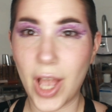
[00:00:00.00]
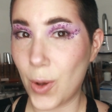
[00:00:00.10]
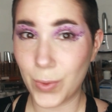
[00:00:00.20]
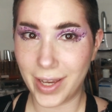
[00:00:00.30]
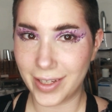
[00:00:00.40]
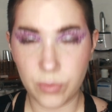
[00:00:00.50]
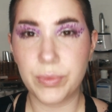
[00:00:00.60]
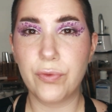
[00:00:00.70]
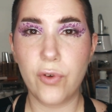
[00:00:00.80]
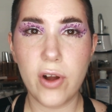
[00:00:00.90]
Okay,
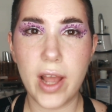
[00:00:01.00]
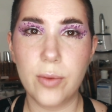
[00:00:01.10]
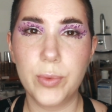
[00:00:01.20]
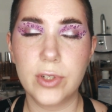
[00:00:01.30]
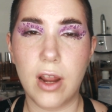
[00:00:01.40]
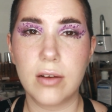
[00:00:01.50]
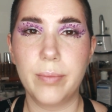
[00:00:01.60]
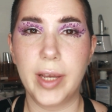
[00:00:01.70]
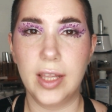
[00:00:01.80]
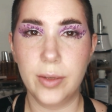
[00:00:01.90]
before I put
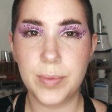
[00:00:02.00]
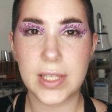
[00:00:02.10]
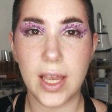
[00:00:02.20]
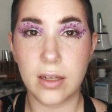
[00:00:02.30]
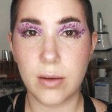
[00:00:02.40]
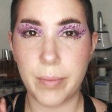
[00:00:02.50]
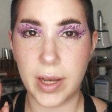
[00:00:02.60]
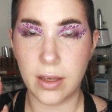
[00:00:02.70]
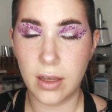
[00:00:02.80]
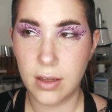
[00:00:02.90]
on my lips and
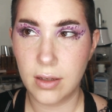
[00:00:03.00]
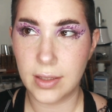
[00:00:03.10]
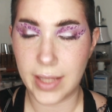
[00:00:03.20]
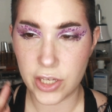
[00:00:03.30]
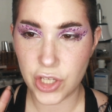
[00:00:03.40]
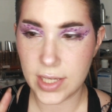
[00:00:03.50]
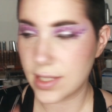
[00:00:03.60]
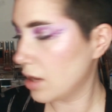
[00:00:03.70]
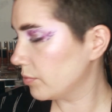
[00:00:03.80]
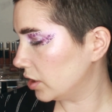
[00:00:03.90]
my lashes,
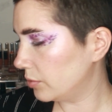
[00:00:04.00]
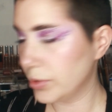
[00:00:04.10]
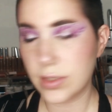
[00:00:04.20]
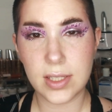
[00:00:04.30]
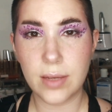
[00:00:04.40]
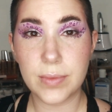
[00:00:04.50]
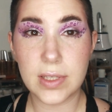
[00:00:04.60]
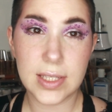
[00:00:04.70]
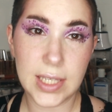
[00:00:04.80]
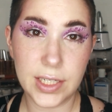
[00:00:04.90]
I'm gonna put some
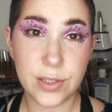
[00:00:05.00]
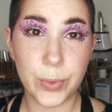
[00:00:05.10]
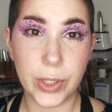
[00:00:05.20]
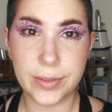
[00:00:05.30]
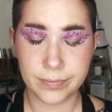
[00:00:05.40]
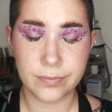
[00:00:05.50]
setting spray.